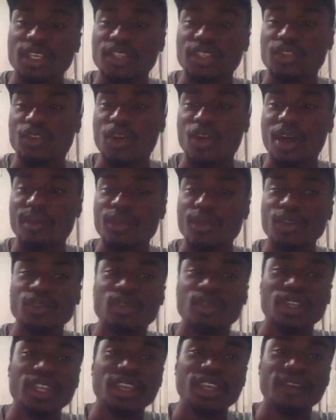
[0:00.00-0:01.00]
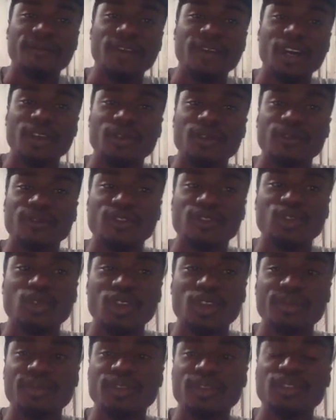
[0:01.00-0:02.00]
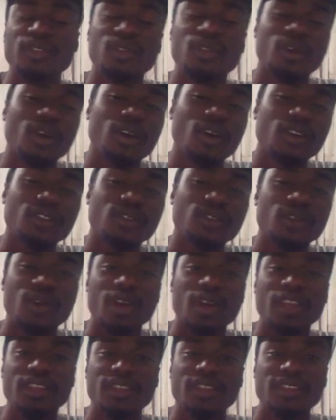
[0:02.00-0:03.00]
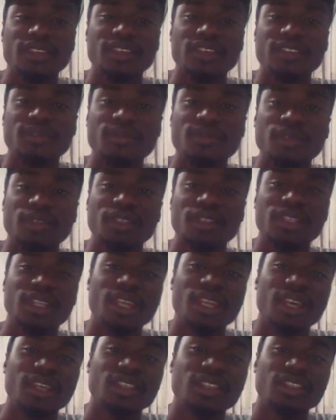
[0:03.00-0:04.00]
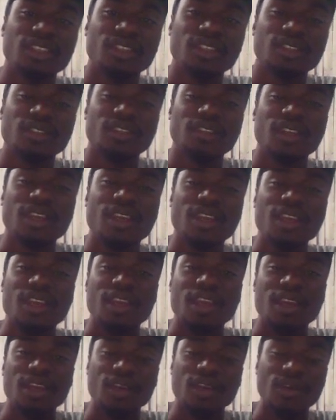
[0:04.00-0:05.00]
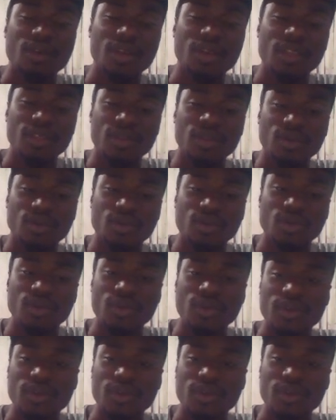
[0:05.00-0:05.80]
So I'm not really a fan of scripts, also I just mostly like just going through